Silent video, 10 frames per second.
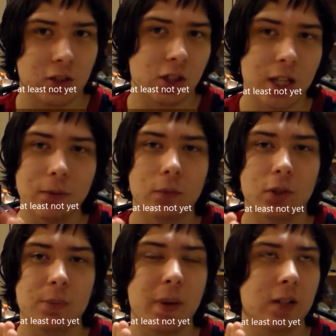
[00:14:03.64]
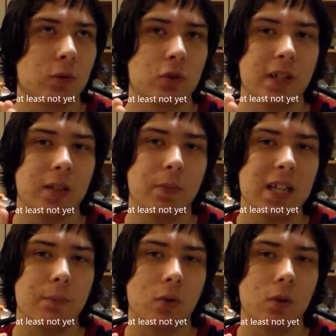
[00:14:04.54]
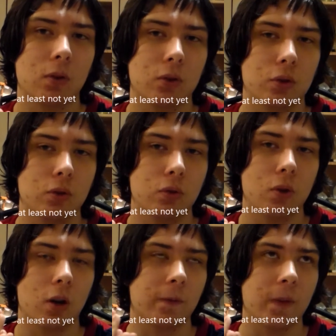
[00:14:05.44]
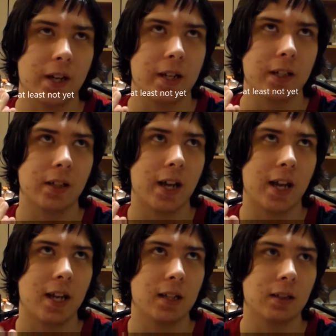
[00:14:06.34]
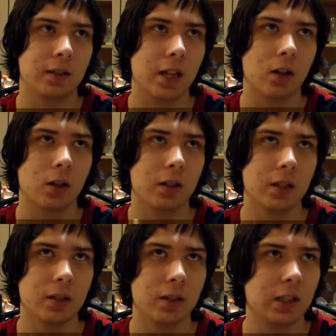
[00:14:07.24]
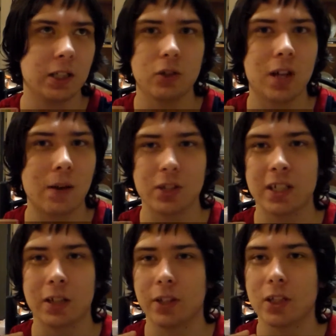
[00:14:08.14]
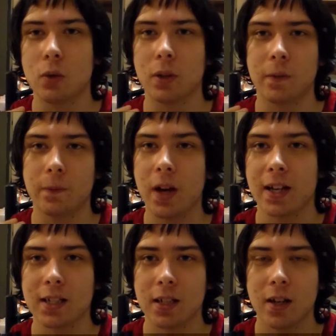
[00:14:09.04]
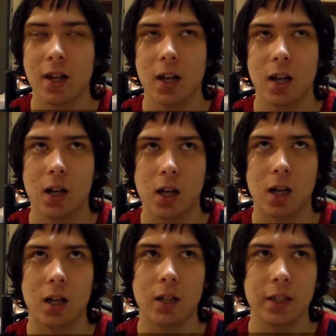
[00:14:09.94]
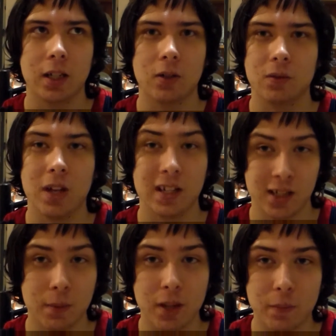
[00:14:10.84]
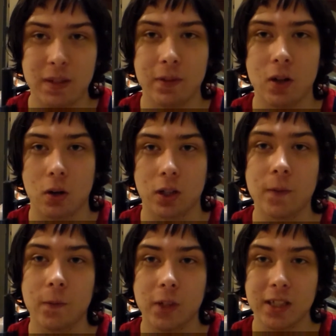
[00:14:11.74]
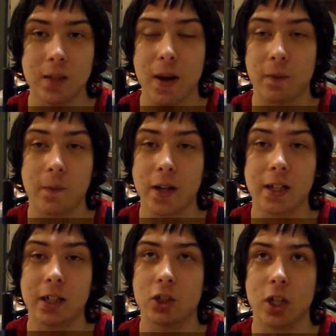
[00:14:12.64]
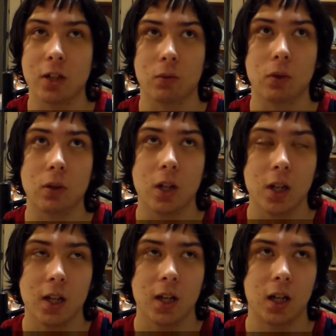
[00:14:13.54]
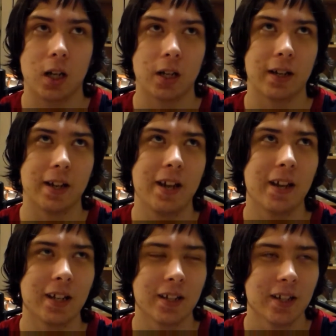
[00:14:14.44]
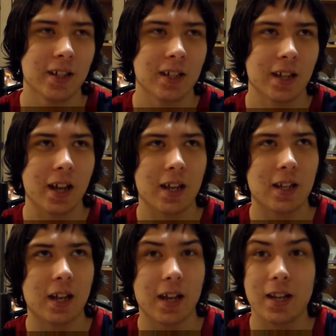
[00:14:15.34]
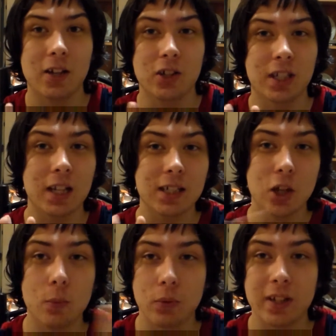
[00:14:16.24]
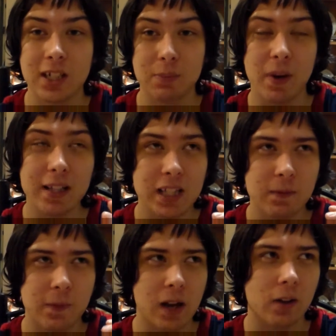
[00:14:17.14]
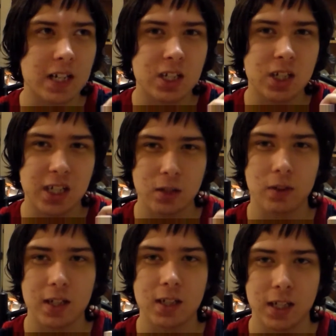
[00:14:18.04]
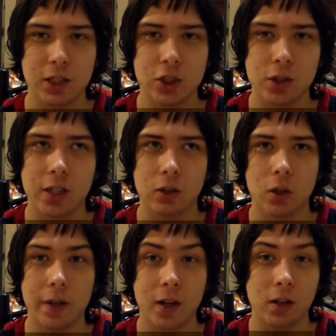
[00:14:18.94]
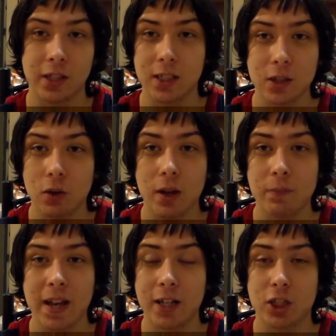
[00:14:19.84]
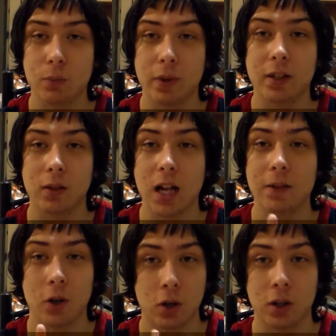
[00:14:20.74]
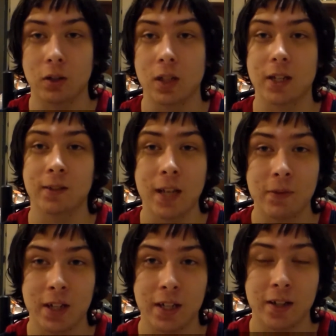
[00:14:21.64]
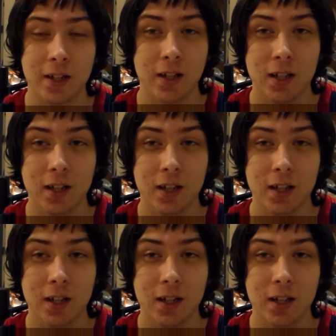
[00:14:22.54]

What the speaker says: there's a level of respect between the people who are fighting, and they not to tell they don't want to fight. And some of them even are conflicted about fighting in general. And they still bring, despite the very serious issues that are going on, they still manage to bring a lot of heart, a lot of levity.